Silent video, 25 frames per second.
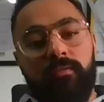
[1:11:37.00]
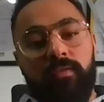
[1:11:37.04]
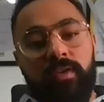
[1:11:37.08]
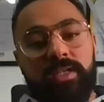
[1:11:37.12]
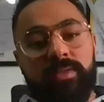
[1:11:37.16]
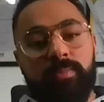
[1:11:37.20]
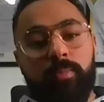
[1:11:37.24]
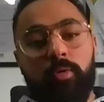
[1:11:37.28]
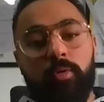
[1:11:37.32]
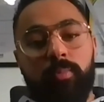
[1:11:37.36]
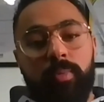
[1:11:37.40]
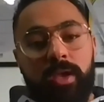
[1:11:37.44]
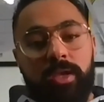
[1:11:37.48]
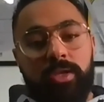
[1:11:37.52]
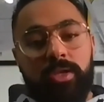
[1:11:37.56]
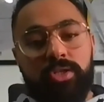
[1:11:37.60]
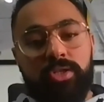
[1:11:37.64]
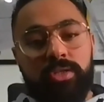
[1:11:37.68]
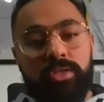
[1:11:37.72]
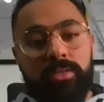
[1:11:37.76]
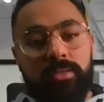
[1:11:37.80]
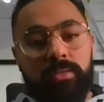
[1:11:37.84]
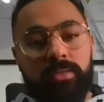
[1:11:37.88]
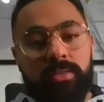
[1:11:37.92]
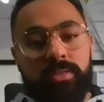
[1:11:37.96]
Facebook
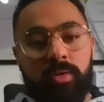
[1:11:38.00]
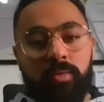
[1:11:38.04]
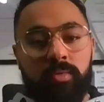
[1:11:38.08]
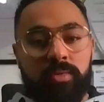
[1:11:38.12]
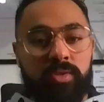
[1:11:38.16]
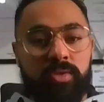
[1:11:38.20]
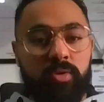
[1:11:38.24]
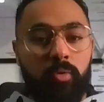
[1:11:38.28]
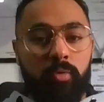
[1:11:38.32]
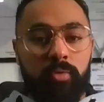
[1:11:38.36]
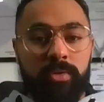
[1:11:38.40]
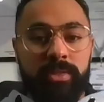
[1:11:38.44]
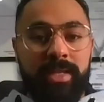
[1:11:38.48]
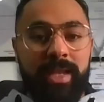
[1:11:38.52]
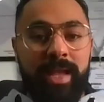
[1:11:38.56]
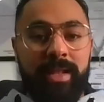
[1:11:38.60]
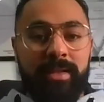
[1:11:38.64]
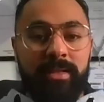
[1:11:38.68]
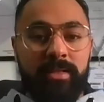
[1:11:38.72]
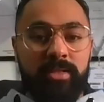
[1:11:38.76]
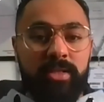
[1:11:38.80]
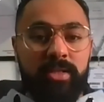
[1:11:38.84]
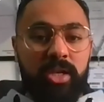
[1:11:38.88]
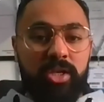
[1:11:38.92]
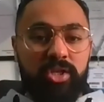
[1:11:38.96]
page. So it's called
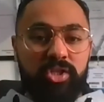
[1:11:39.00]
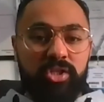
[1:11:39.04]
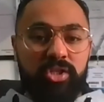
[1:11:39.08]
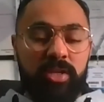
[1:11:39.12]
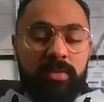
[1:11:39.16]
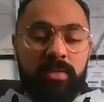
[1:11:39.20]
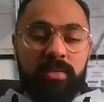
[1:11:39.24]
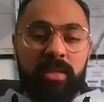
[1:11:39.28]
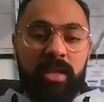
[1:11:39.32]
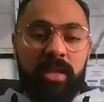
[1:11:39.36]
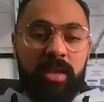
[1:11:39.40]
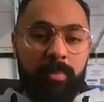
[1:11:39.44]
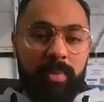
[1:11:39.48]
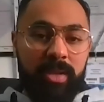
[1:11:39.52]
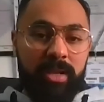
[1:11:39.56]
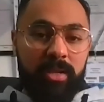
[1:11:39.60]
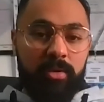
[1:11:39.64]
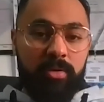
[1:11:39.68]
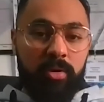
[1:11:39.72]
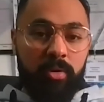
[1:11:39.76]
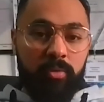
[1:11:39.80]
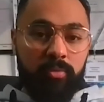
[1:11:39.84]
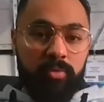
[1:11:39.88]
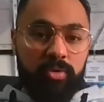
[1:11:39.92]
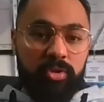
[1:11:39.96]
Khalid Kestha, the
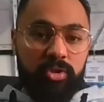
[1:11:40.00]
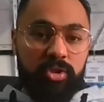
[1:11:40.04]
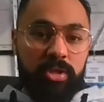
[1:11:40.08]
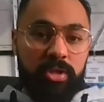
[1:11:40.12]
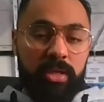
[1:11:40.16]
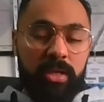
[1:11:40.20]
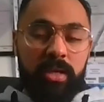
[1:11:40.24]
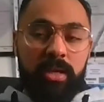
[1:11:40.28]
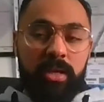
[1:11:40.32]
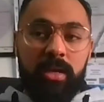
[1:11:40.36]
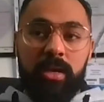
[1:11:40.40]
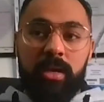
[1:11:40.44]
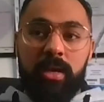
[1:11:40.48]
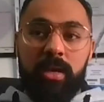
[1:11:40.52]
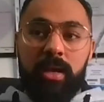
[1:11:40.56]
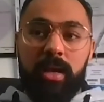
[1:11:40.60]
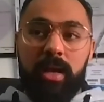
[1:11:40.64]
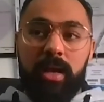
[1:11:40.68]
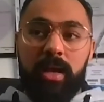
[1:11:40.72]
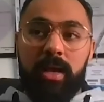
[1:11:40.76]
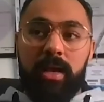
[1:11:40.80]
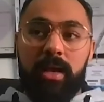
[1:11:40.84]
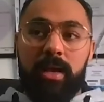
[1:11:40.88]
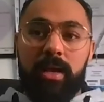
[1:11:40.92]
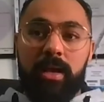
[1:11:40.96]
Diabetic Coach.
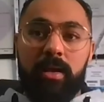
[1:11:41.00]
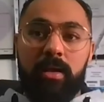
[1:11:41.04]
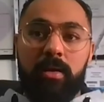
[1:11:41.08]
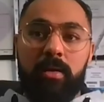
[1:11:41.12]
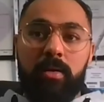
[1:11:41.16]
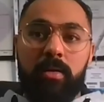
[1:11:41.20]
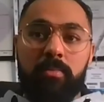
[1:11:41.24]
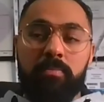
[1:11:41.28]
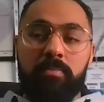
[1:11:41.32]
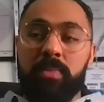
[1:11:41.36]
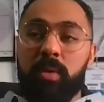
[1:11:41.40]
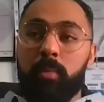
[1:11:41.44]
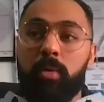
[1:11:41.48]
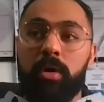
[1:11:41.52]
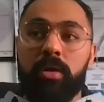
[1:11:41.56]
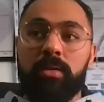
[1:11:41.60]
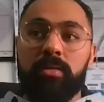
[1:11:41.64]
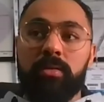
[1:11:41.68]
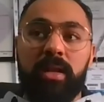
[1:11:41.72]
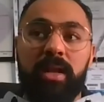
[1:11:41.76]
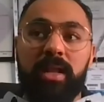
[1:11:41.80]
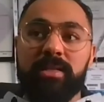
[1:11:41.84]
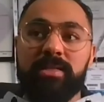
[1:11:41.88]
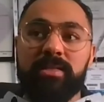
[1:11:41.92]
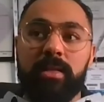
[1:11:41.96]
The
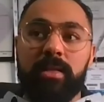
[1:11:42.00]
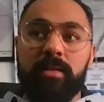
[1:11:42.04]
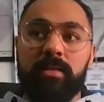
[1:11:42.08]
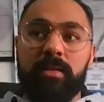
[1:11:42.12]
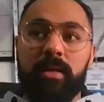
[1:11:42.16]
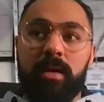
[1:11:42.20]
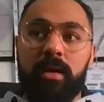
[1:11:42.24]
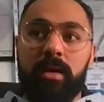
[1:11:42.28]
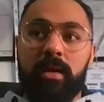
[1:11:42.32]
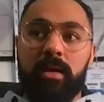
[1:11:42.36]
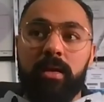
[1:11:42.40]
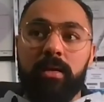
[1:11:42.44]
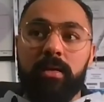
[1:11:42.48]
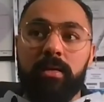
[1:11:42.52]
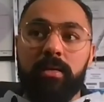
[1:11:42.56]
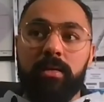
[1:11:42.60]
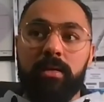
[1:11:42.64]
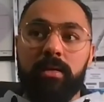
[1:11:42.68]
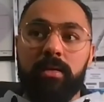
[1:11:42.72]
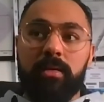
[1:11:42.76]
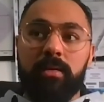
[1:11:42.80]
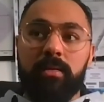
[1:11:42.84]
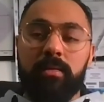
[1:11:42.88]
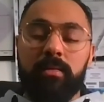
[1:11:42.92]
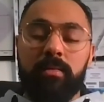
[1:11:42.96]
last thing that
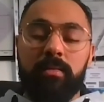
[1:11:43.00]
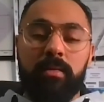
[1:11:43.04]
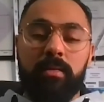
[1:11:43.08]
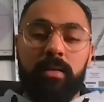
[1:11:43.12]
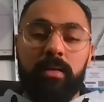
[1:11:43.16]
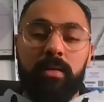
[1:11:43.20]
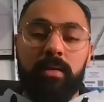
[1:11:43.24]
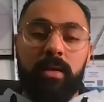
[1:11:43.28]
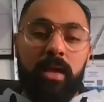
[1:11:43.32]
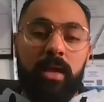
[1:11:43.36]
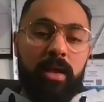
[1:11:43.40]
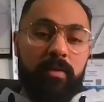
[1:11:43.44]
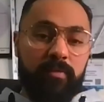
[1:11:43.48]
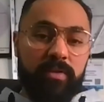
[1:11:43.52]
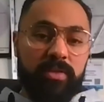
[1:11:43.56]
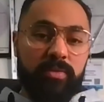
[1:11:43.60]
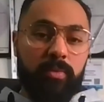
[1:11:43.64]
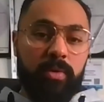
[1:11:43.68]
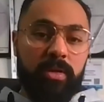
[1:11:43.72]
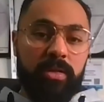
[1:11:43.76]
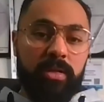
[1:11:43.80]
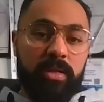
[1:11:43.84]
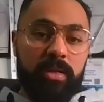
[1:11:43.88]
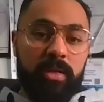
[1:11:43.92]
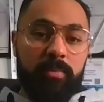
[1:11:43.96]
I have as
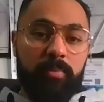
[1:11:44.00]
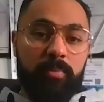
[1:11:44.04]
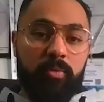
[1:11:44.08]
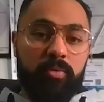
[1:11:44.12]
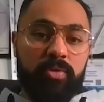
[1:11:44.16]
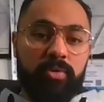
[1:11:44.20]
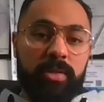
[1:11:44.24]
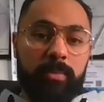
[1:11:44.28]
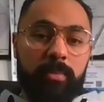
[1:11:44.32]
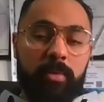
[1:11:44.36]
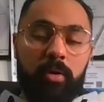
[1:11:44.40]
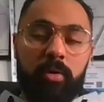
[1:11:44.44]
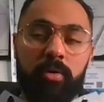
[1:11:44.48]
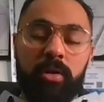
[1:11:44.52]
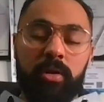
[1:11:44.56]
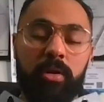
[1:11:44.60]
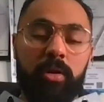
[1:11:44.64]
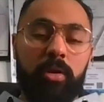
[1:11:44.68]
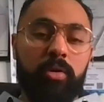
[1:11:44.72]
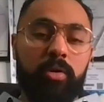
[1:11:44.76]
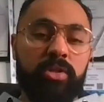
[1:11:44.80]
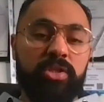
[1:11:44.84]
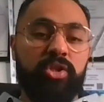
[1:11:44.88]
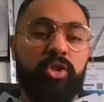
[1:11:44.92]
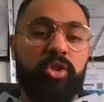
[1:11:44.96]
well that I post on a
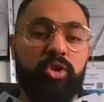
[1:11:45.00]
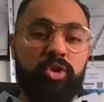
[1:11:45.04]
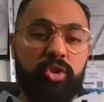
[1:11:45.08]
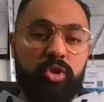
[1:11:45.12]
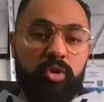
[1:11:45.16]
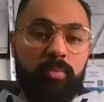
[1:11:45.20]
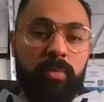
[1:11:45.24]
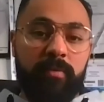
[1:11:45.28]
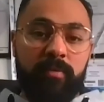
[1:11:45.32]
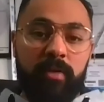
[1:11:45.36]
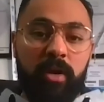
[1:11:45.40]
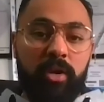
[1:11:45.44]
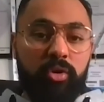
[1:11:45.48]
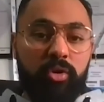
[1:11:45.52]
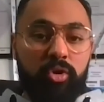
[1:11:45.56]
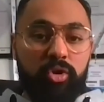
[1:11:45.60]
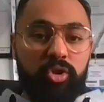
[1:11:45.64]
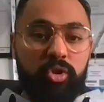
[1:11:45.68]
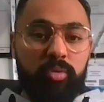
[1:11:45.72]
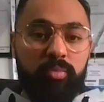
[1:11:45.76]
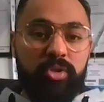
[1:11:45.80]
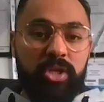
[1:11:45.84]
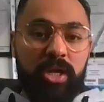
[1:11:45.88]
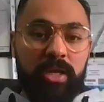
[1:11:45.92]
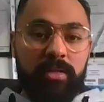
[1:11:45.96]
lot is YouTube. I've got a
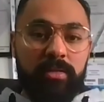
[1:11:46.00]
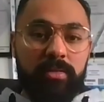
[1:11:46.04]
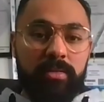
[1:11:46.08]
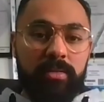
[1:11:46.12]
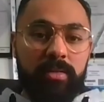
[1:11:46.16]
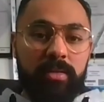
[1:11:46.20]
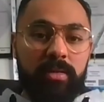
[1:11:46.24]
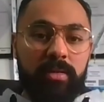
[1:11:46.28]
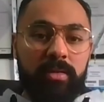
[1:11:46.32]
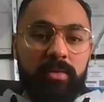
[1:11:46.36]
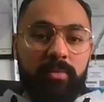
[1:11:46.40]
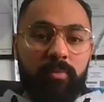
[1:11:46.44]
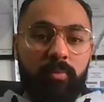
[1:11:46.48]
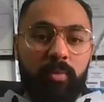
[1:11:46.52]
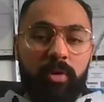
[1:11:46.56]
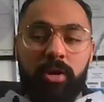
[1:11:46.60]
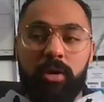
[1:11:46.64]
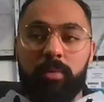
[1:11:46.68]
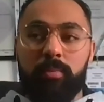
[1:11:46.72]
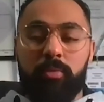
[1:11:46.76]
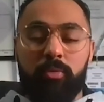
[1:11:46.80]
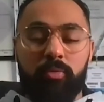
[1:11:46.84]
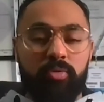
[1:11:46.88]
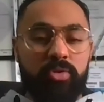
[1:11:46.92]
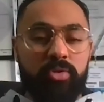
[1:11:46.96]
YouTube channel where
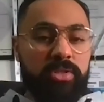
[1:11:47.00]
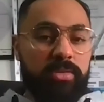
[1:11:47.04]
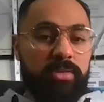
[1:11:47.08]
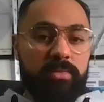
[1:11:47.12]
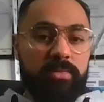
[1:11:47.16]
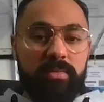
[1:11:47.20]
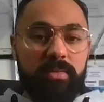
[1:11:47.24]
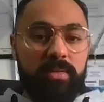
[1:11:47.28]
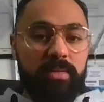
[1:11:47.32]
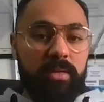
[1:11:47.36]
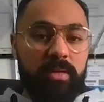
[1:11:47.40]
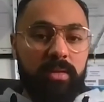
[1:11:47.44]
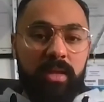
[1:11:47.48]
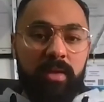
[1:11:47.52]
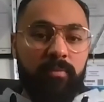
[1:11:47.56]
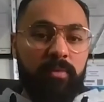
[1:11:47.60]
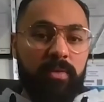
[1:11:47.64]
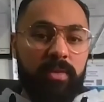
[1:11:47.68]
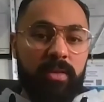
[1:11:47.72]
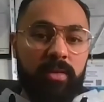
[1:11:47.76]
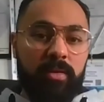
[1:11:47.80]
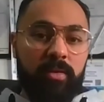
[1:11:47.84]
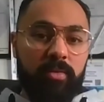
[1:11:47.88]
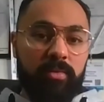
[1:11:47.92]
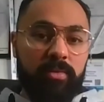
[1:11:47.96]
I post
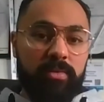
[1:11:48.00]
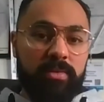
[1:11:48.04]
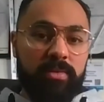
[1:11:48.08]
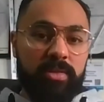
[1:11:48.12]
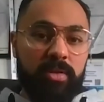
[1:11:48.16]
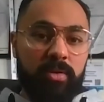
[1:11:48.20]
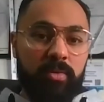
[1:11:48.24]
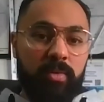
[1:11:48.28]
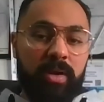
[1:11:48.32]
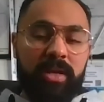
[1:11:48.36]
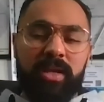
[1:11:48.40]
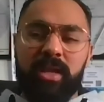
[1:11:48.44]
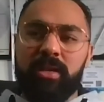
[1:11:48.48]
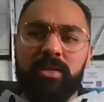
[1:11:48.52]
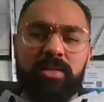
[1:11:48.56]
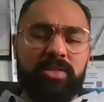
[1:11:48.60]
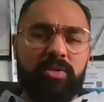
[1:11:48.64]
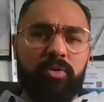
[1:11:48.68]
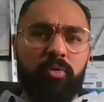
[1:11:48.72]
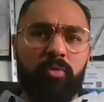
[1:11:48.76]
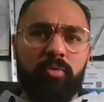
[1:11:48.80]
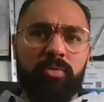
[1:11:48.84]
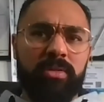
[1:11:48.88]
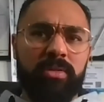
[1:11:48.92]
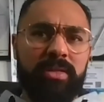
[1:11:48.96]
everything on. So again,
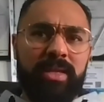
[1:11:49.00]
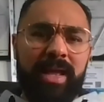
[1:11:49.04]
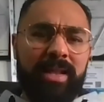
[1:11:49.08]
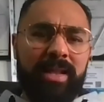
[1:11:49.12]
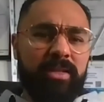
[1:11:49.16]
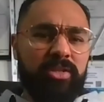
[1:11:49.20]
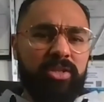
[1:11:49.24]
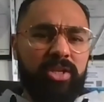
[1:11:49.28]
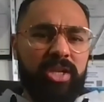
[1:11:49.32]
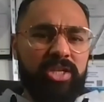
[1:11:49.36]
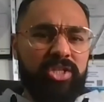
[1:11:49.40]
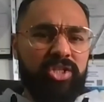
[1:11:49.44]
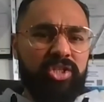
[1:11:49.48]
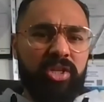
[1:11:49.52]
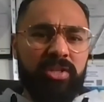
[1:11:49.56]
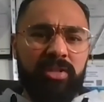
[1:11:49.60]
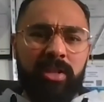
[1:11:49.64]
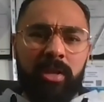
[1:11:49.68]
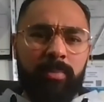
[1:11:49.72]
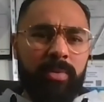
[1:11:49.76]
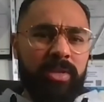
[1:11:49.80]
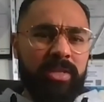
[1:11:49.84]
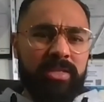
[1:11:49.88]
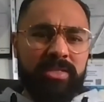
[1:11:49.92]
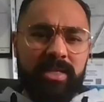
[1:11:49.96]
it's called Khalid Kestha
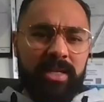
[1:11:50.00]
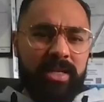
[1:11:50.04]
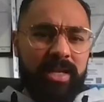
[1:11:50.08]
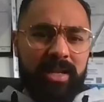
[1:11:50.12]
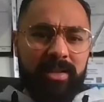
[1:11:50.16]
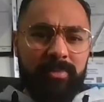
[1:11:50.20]
Diabetes.